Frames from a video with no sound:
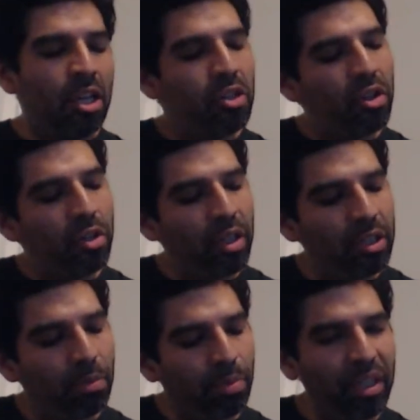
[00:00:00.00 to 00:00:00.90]
You're going
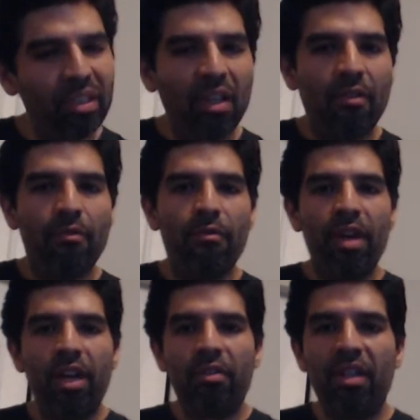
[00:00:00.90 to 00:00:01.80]
to press
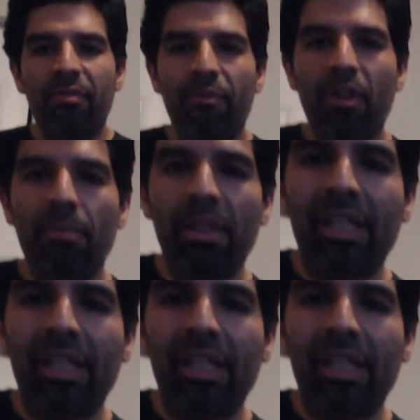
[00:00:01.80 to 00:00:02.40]
very firmly.